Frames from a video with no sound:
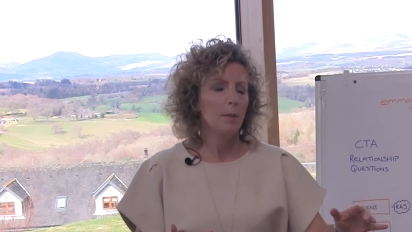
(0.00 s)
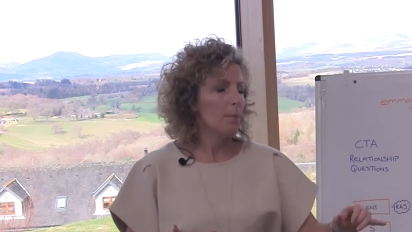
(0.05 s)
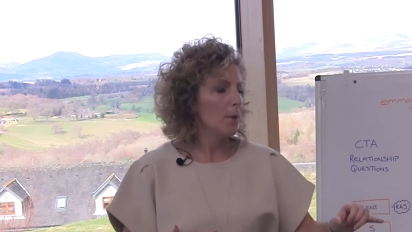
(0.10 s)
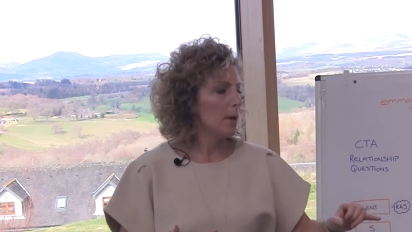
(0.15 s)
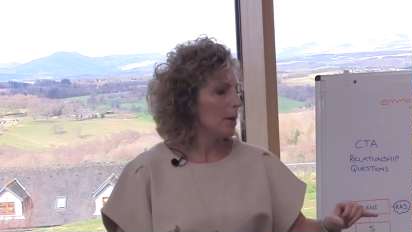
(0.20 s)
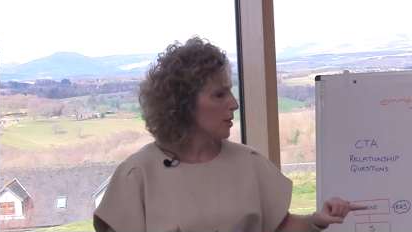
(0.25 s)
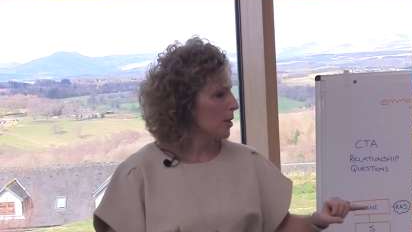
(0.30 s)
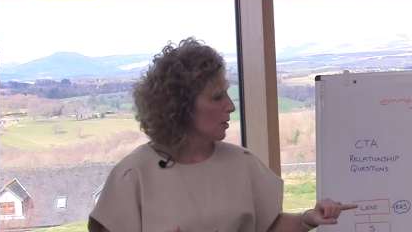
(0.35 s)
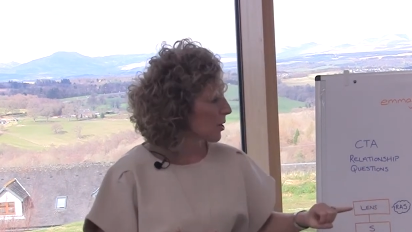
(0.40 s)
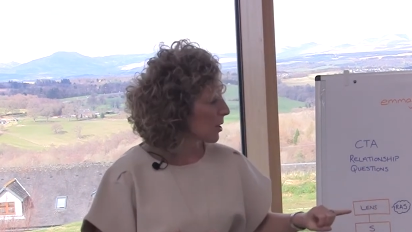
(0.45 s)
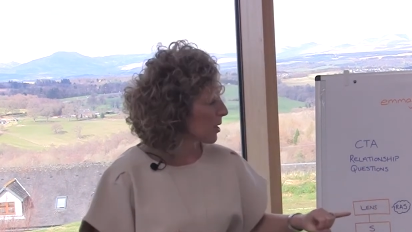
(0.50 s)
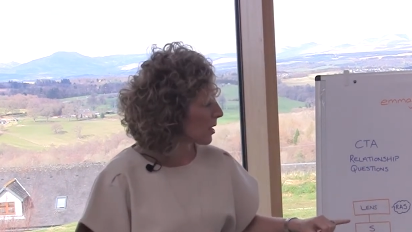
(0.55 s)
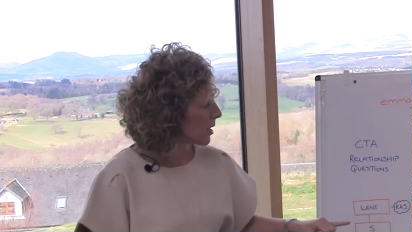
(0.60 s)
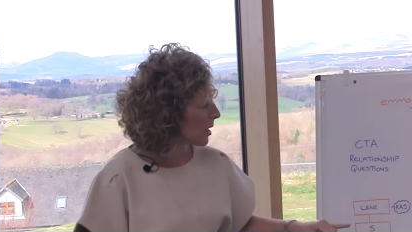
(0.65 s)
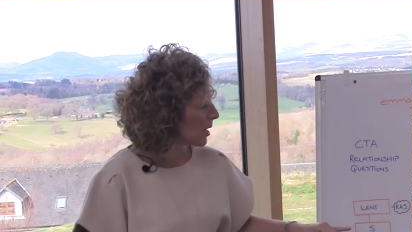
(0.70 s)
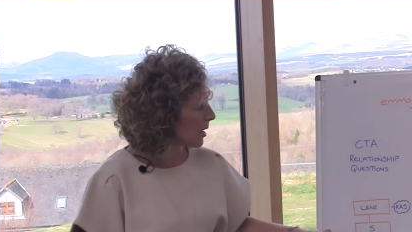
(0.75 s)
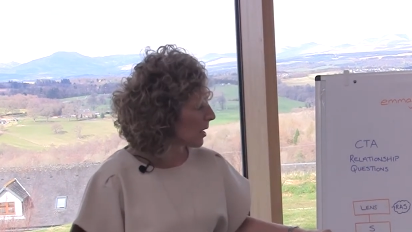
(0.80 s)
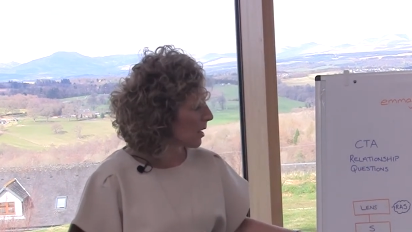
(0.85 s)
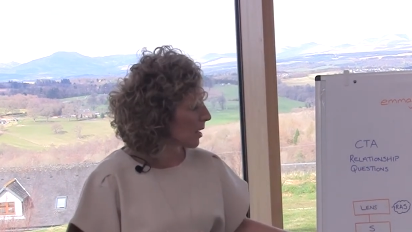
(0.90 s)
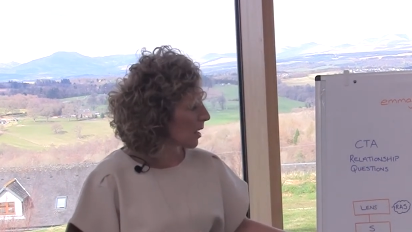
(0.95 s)
But your
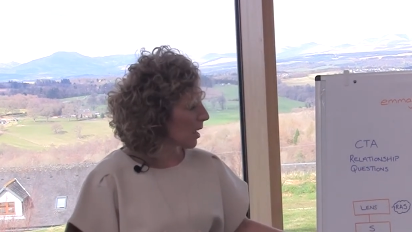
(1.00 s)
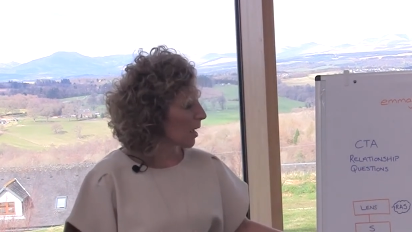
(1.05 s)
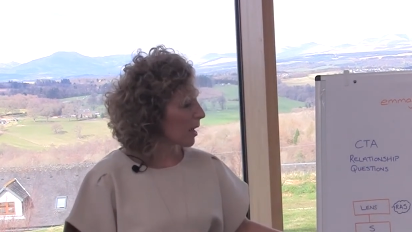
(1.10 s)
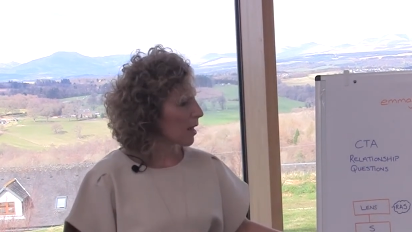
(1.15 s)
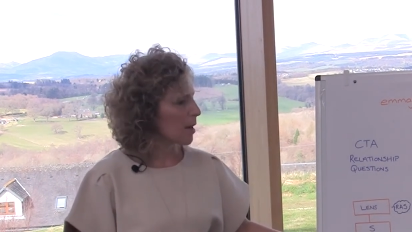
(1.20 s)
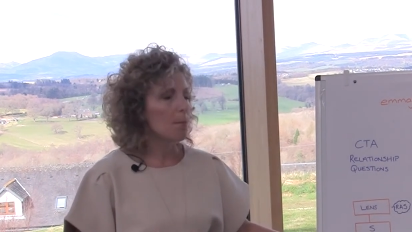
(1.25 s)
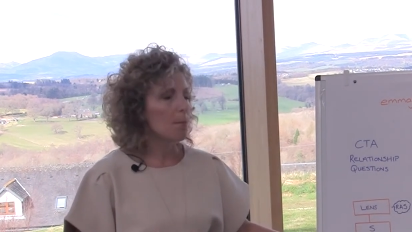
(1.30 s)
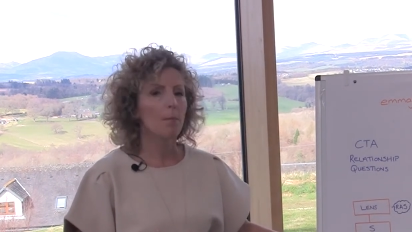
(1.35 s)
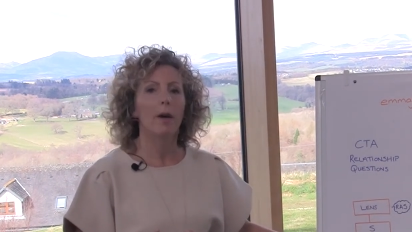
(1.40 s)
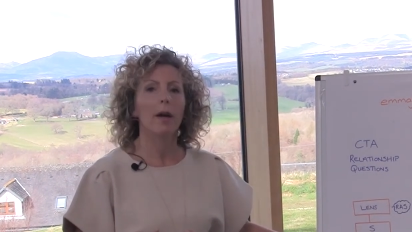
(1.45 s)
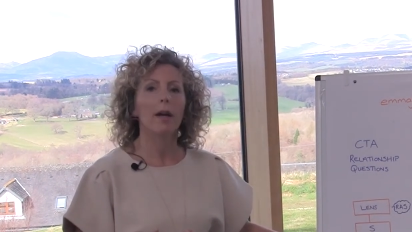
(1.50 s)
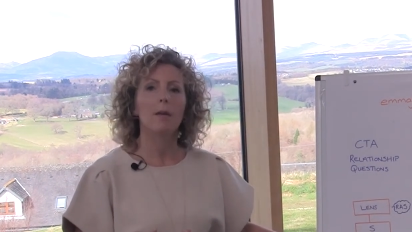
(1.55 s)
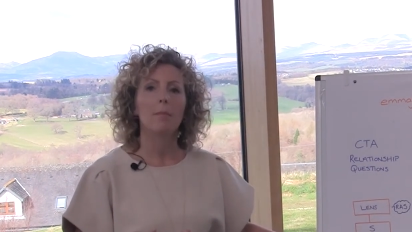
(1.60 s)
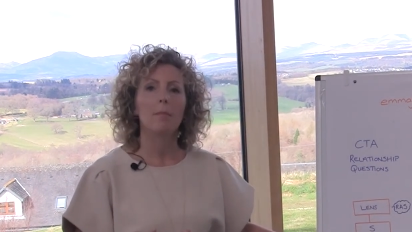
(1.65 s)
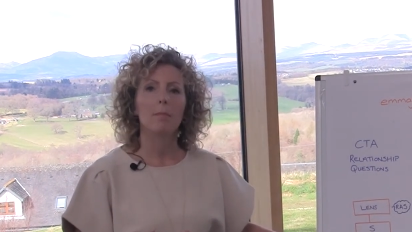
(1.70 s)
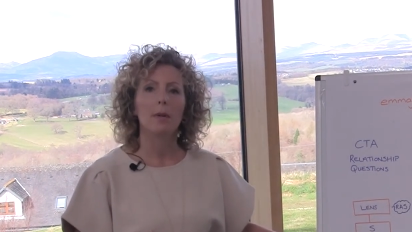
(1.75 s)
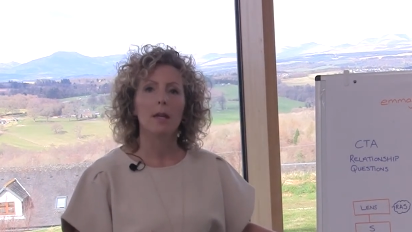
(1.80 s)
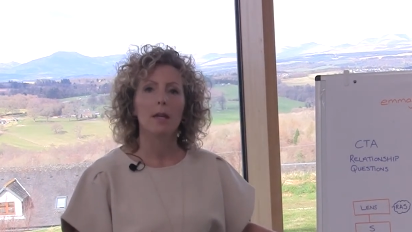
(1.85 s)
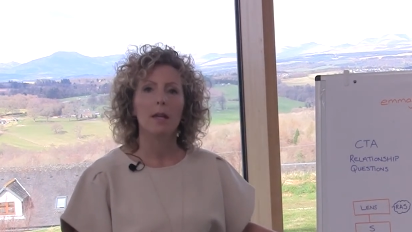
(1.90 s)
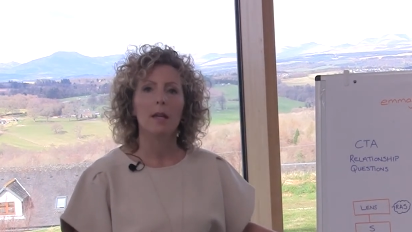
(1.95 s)
thinking
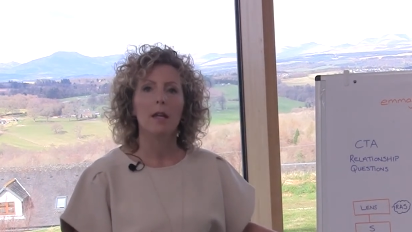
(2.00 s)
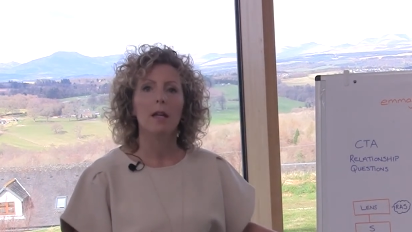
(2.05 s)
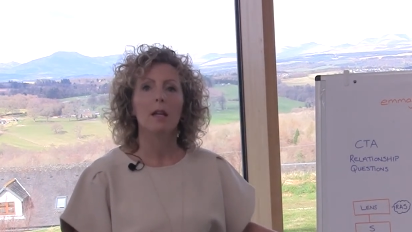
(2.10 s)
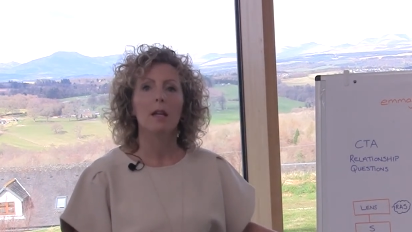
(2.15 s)
might be